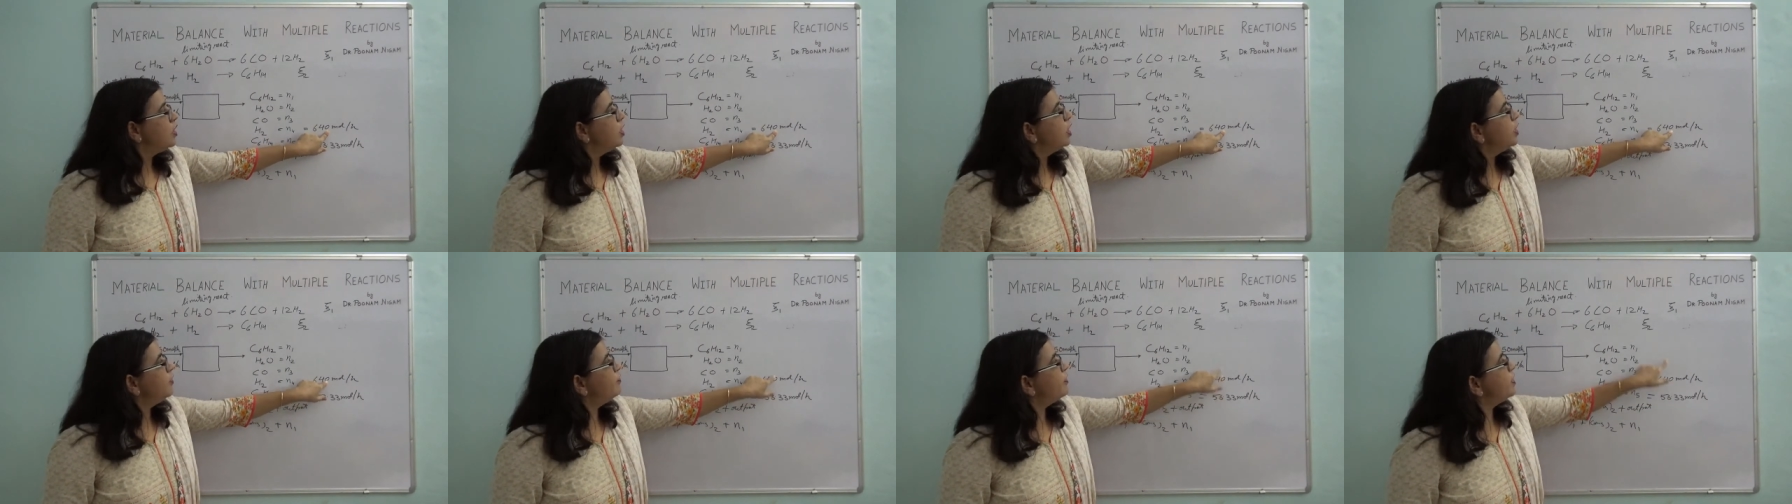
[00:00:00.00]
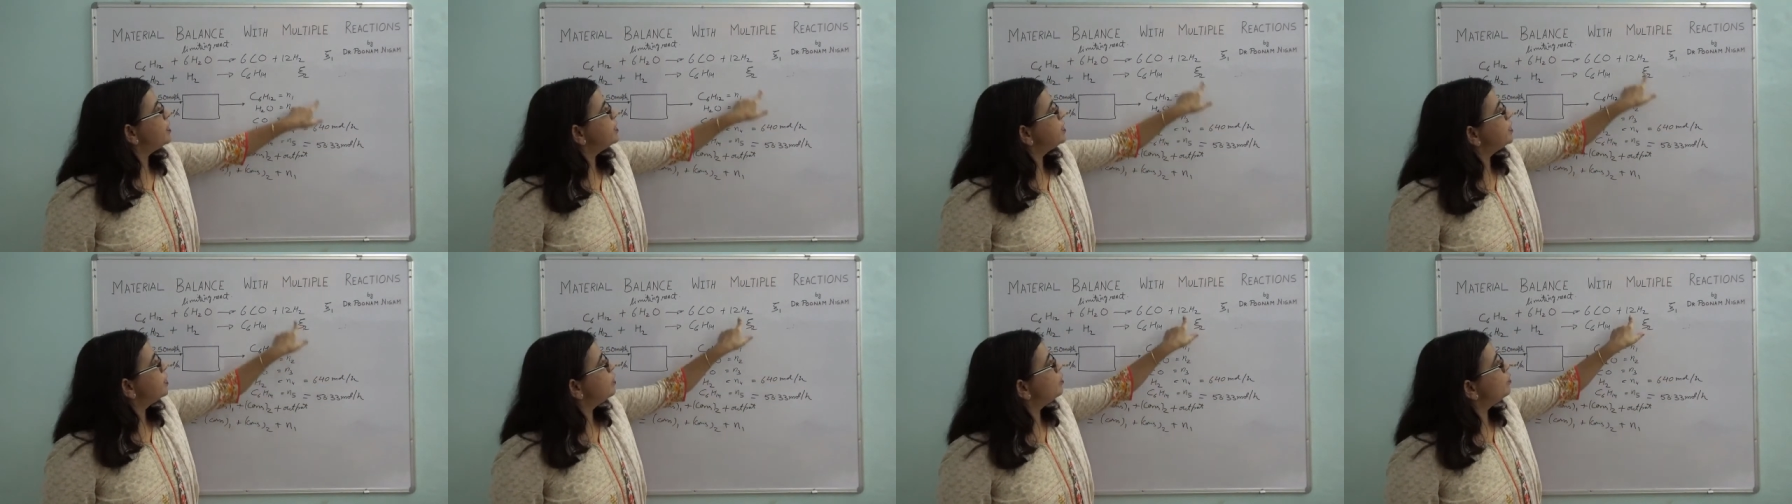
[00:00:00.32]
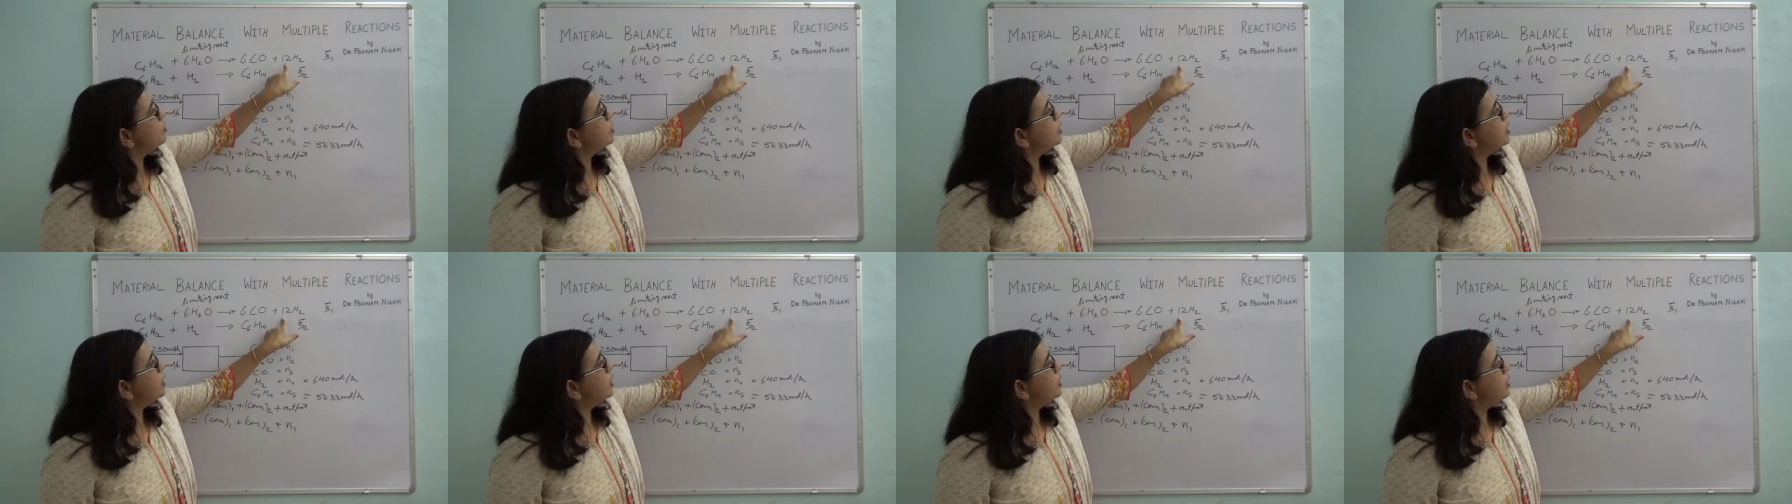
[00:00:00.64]
If I say
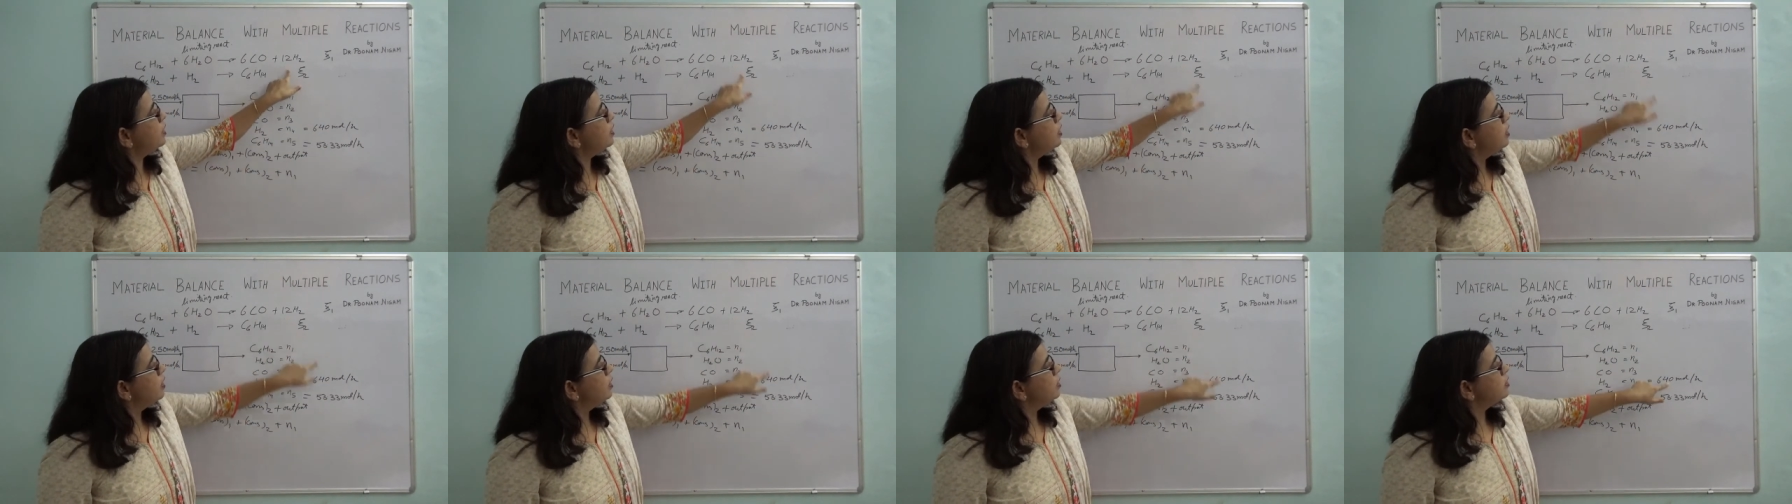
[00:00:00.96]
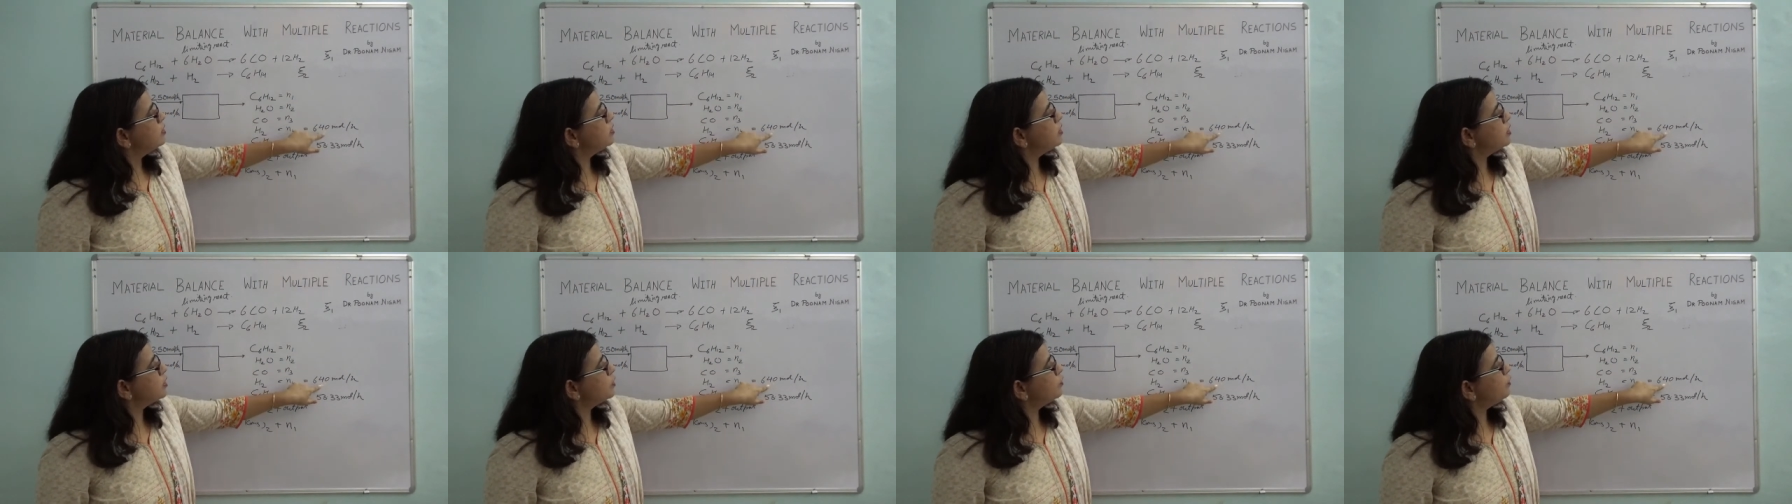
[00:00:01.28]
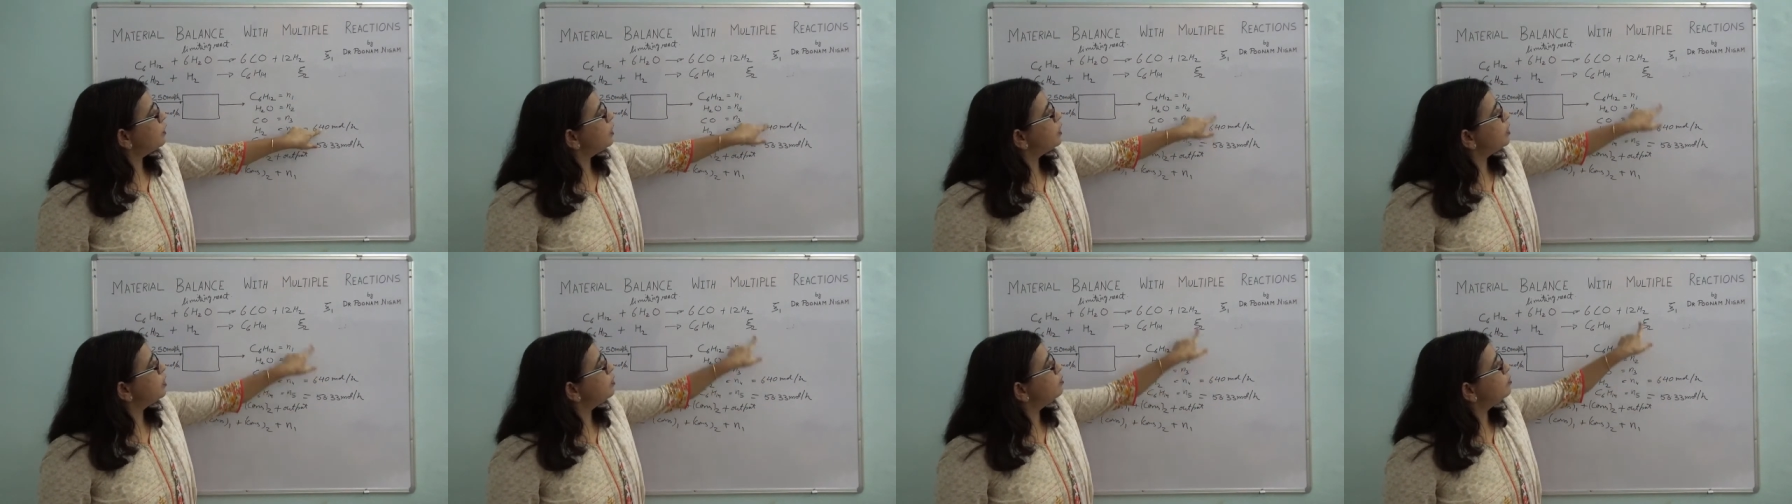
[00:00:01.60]
okay, six
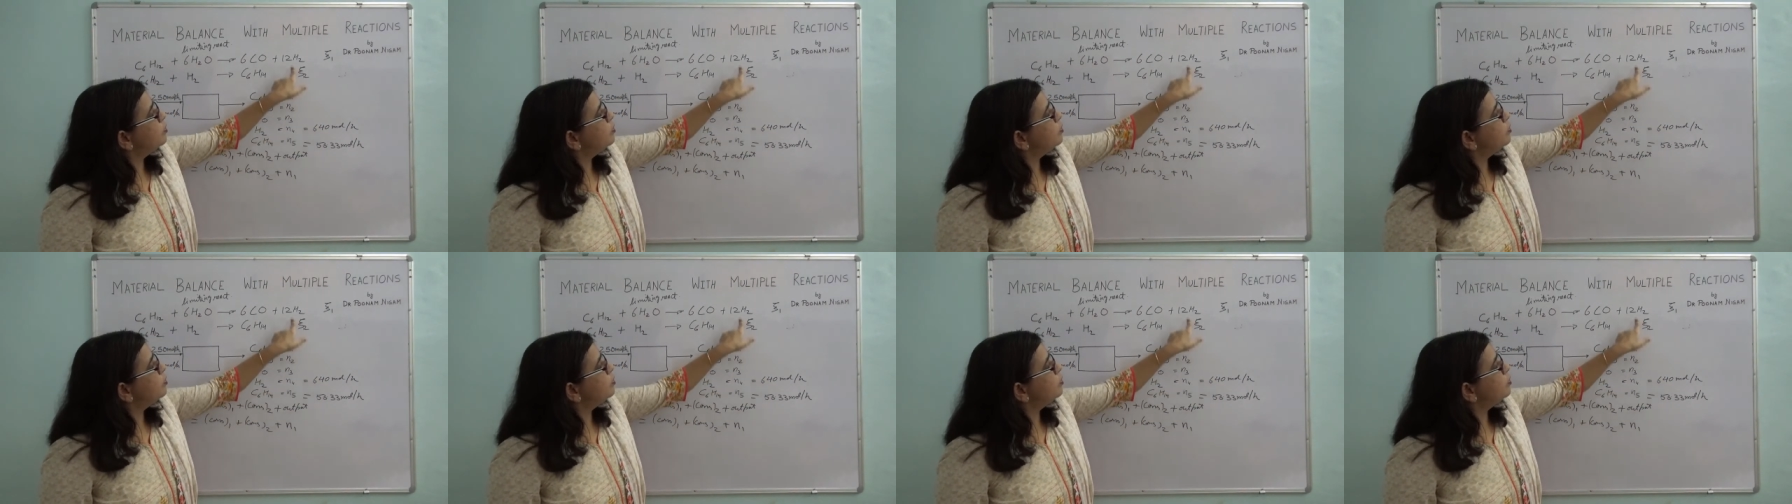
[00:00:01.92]
hundred